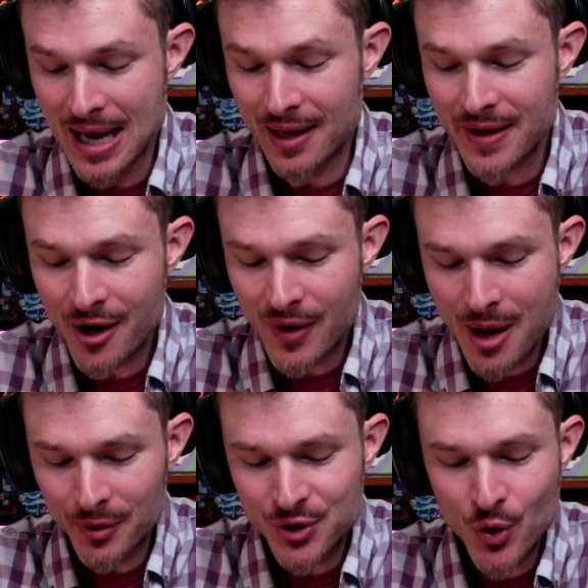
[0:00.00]
and they are
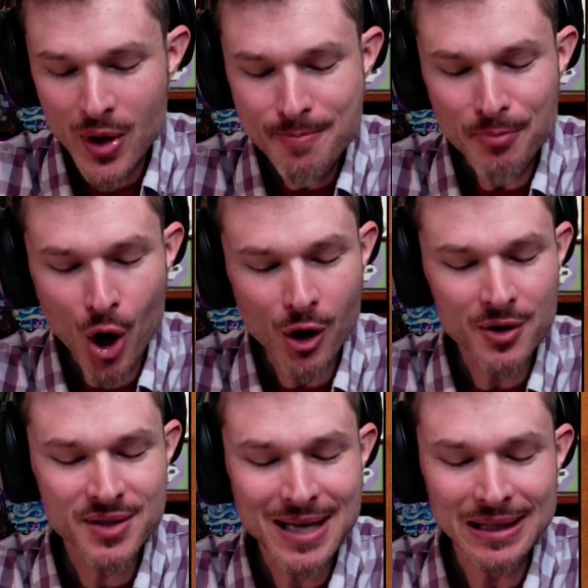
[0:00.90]
able to
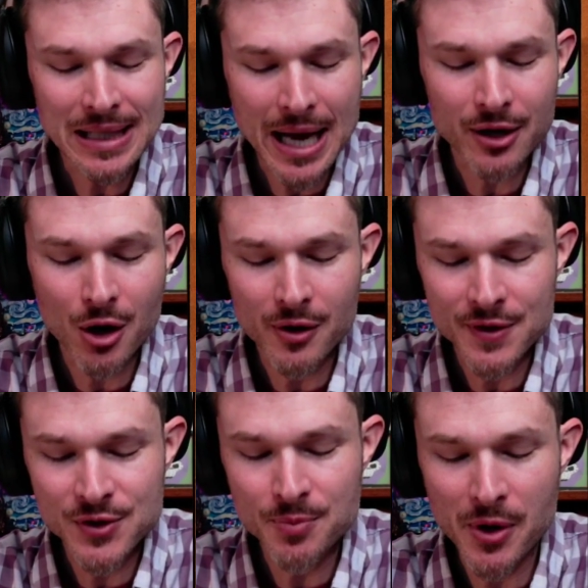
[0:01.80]
impart a lighthearted
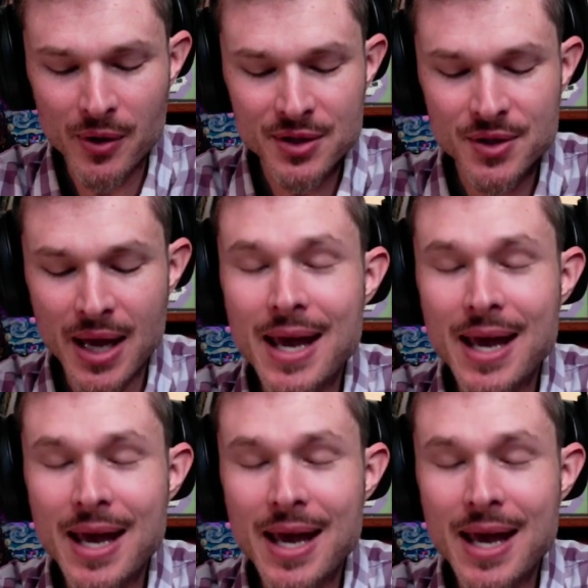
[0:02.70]
spirit to